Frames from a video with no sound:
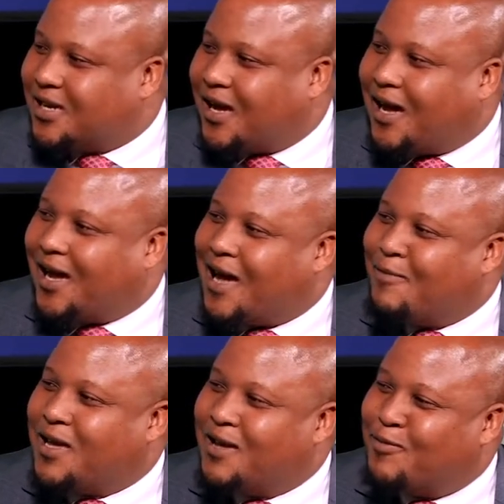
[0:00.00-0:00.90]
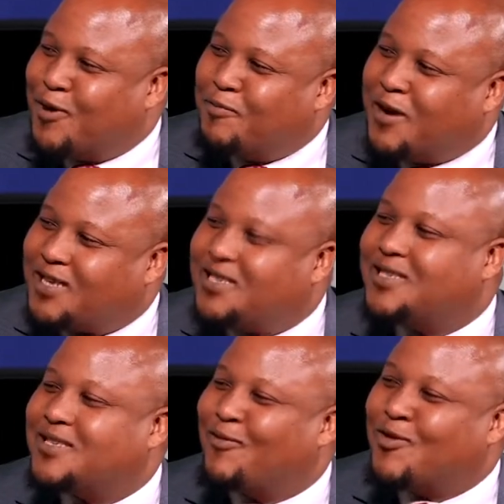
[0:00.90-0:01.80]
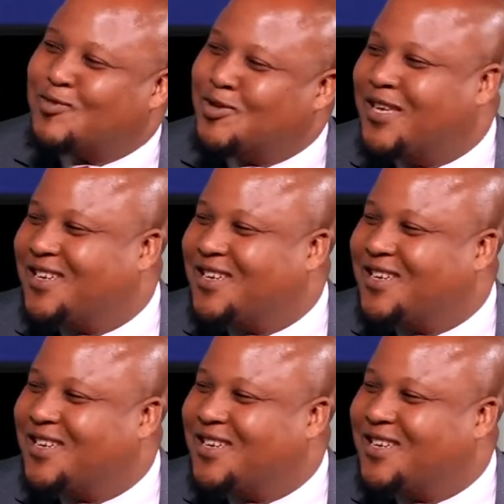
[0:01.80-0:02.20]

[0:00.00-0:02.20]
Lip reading: I'm a hip-hop artist from today?